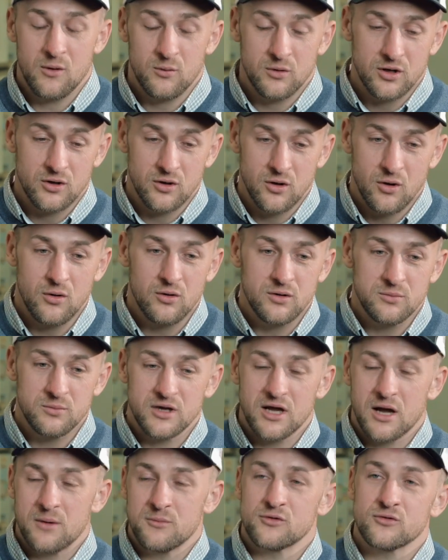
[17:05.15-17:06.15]
I want to go and
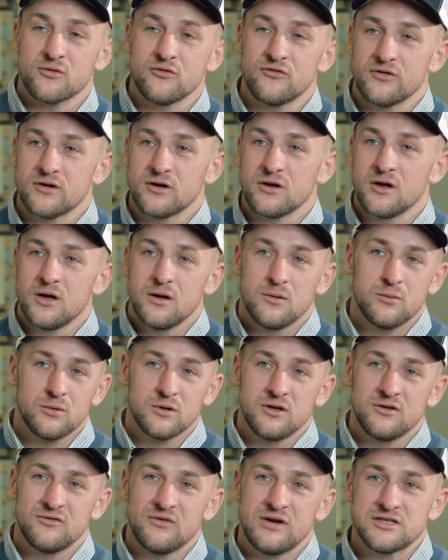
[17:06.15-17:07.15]
become a roofer,
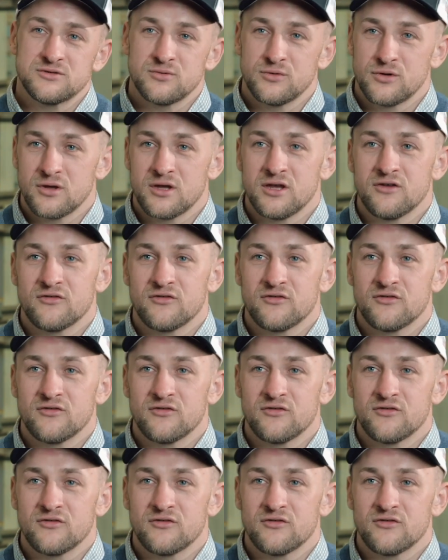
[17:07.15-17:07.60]
what advice would you